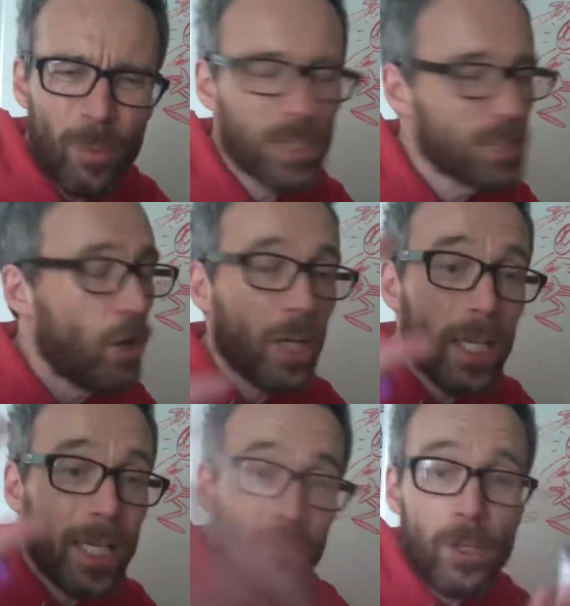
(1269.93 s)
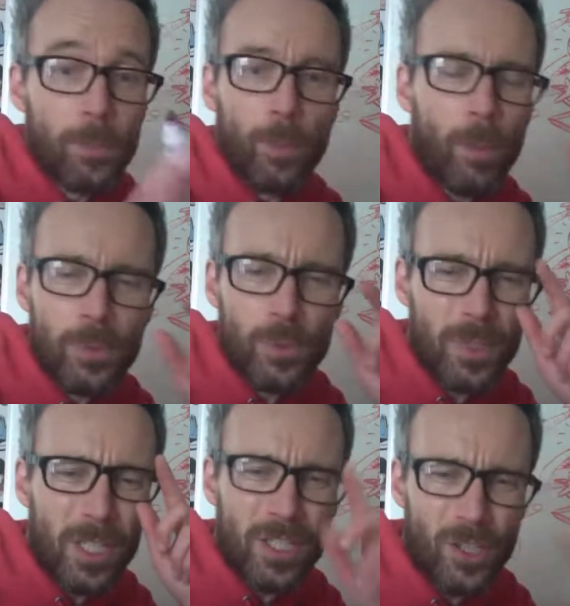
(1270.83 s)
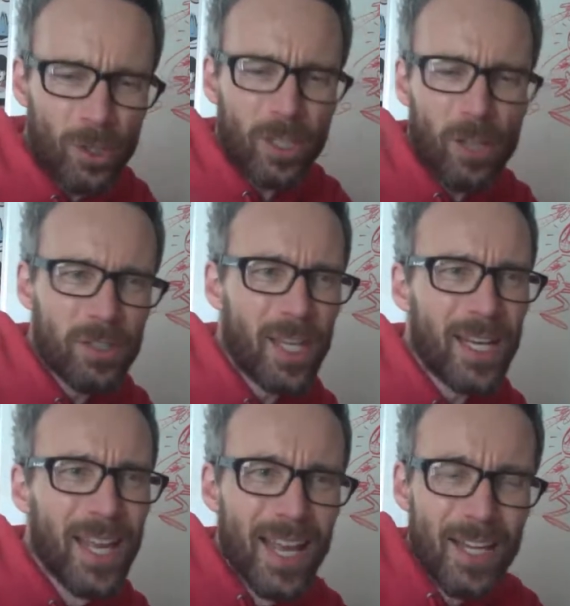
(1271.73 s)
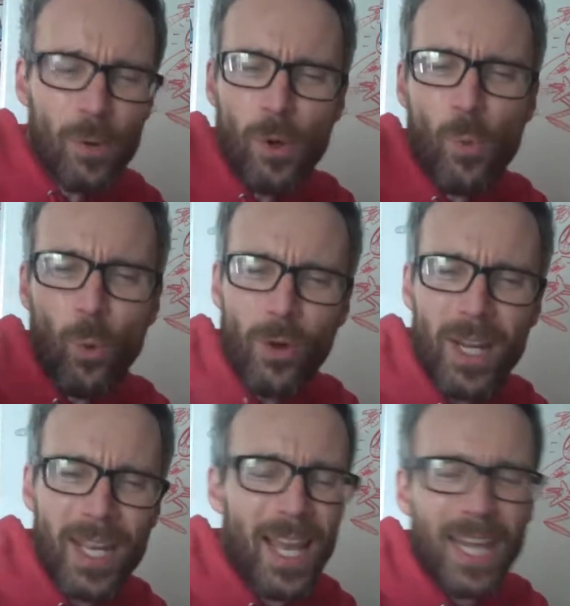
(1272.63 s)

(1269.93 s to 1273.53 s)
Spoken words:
It's not going to give you problems with your salt content. No, don't worry.